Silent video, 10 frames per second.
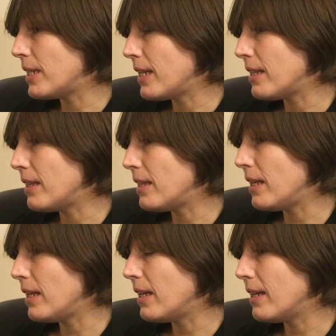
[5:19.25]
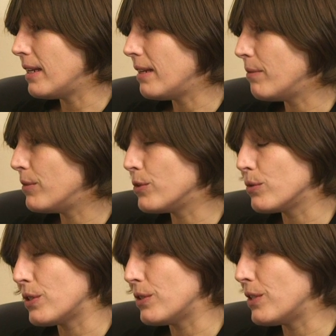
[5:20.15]
in
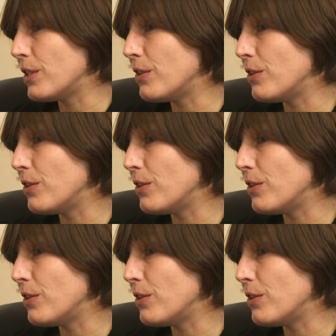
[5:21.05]
resources that